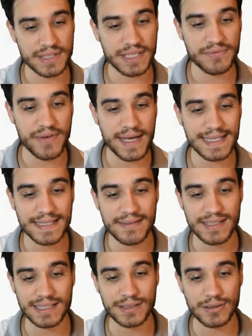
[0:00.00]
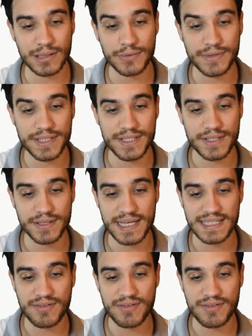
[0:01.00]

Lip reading: invading the Alola region as